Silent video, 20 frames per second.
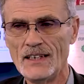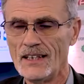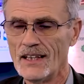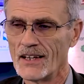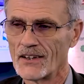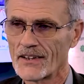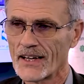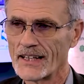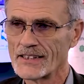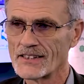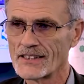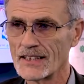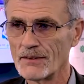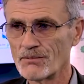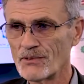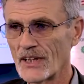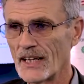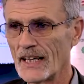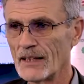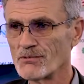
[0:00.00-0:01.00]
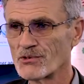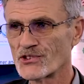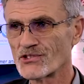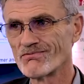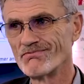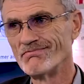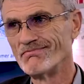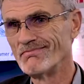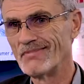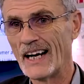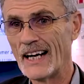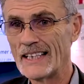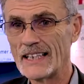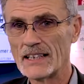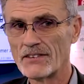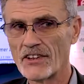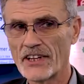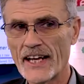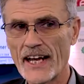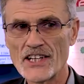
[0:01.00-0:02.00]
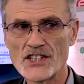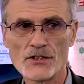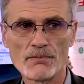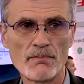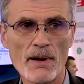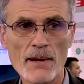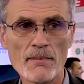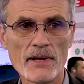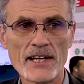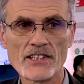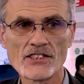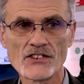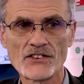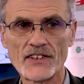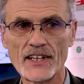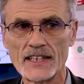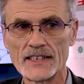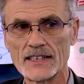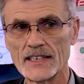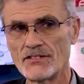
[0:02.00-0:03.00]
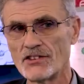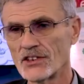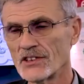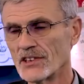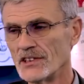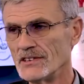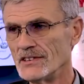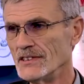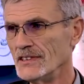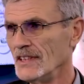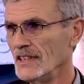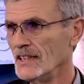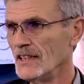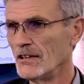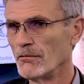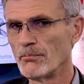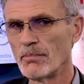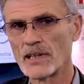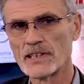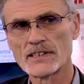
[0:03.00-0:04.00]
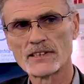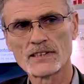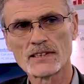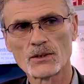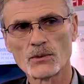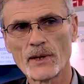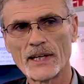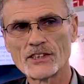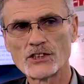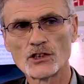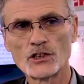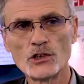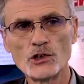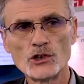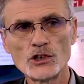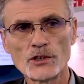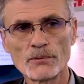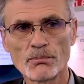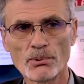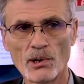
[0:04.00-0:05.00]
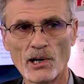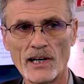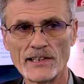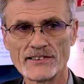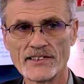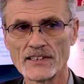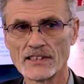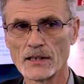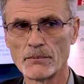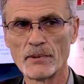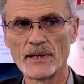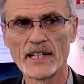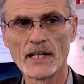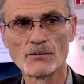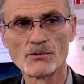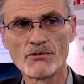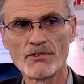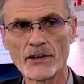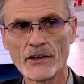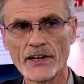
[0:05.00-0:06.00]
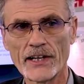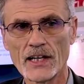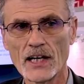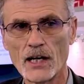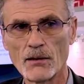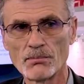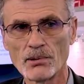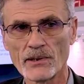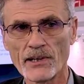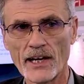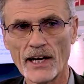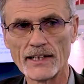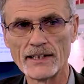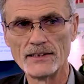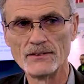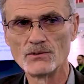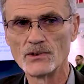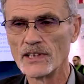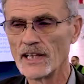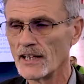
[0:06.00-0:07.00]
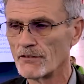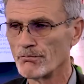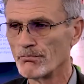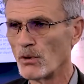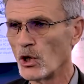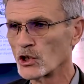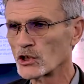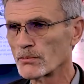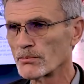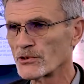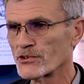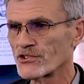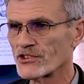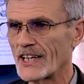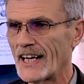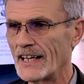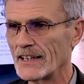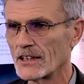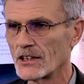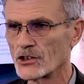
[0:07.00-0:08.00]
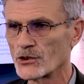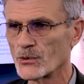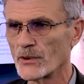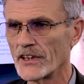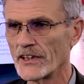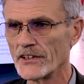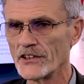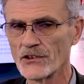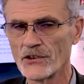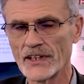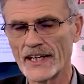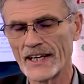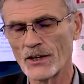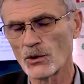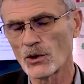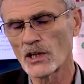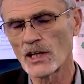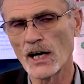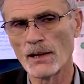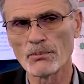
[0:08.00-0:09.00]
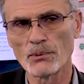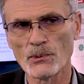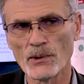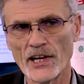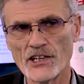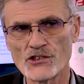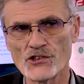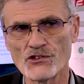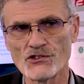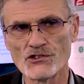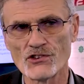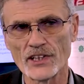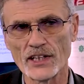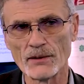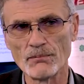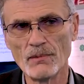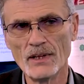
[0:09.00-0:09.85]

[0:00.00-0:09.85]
Okay, sometimes identification maybe isn't that difficult, but it's the resolution process that becomes very complicated. And you have multiple silos within your network operations team,